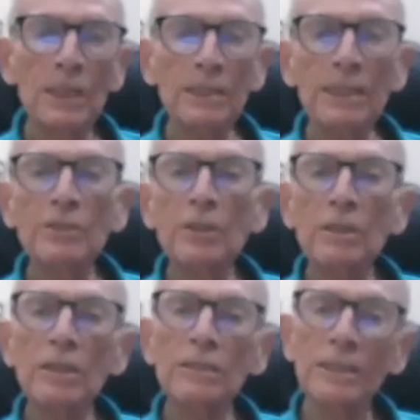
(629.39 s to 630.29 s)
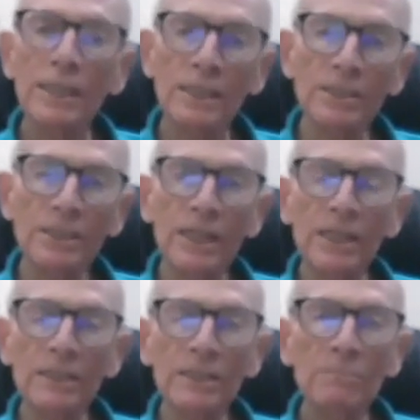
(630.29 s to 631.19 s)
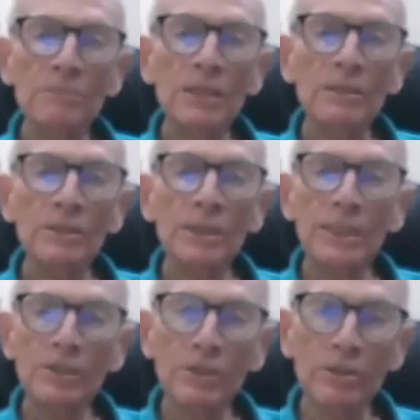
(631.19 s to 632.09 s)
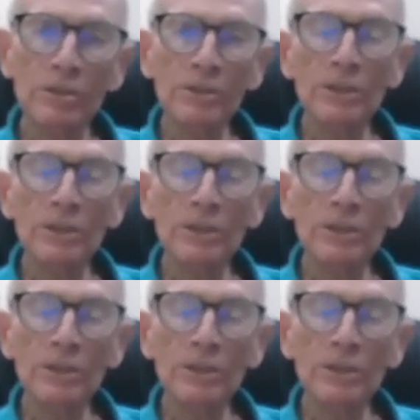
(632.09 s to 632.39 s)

and they took on the king's task to teach girls